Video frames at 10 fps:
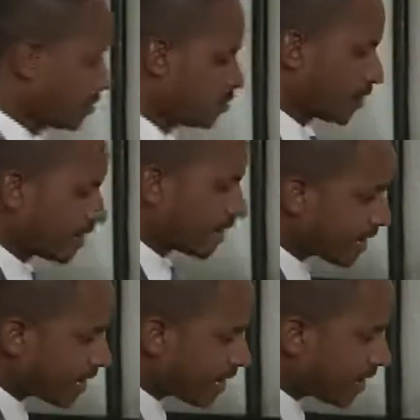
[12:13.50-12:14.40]
where
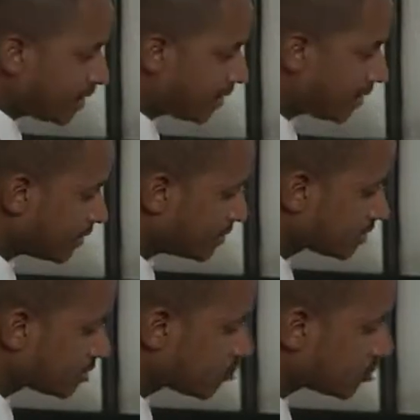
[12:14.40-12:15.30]
N is
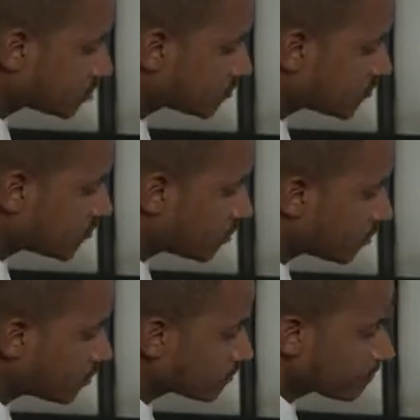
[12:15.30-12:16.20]
equal to
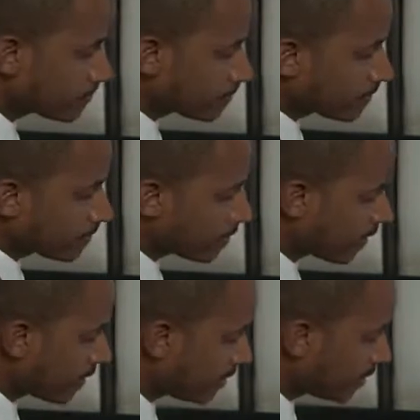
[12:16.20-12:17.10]
4,
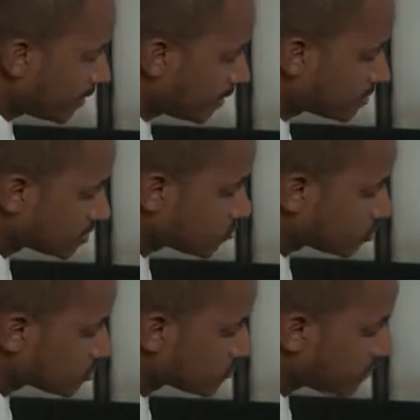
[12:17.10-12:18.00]
N here is equal
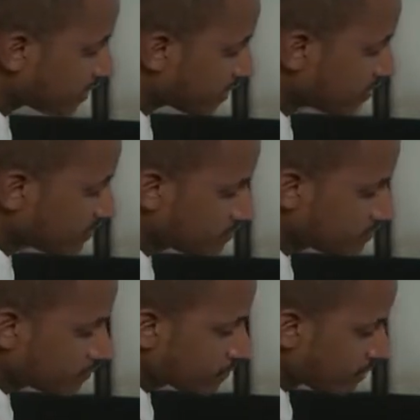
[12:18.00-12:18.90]
to 5,
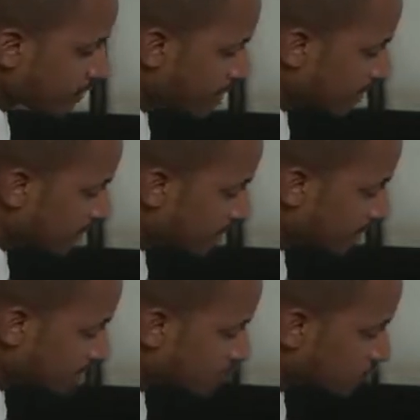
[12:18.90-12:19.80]
N here
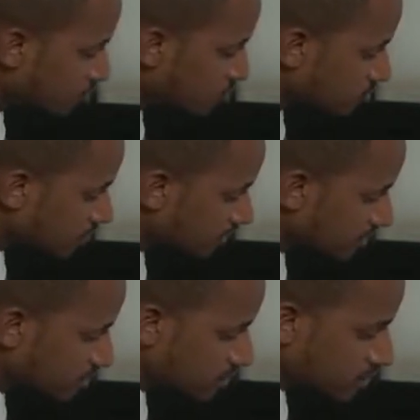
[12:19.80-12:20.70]
is equal to
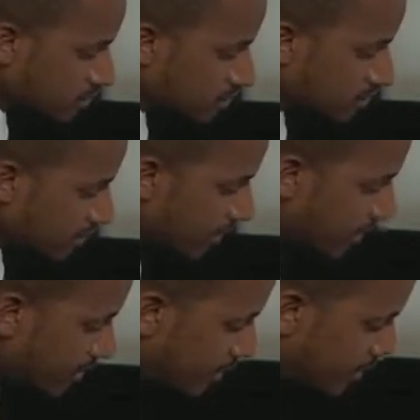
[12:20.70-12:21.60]
6,
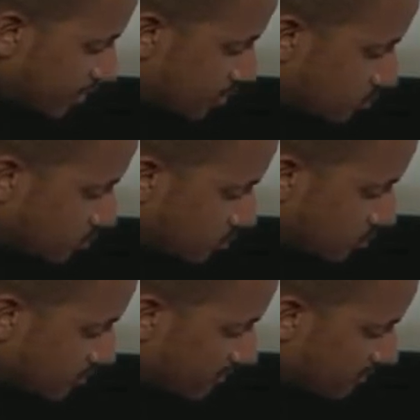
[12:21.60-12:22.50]
N here is equal to
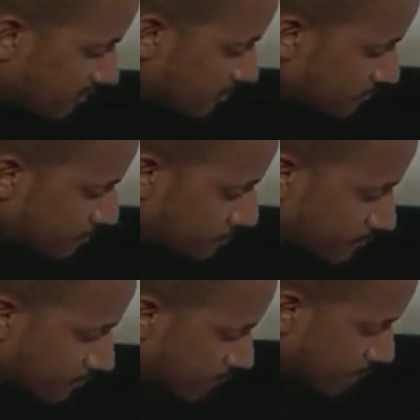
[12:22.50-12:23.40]
7,
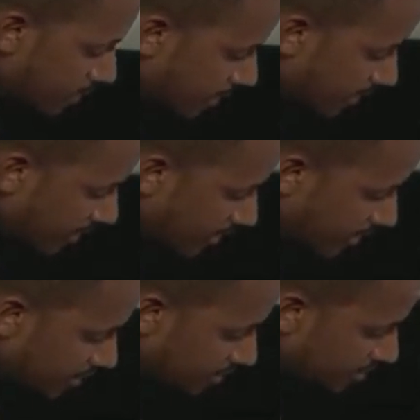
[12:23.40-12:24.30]

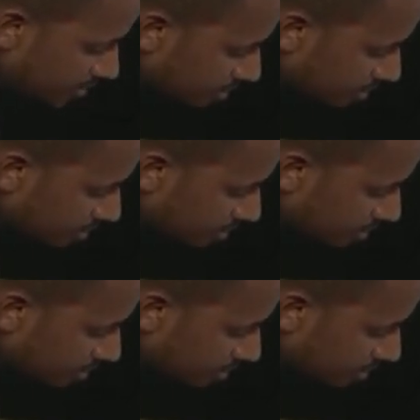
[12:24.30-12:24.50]
N8,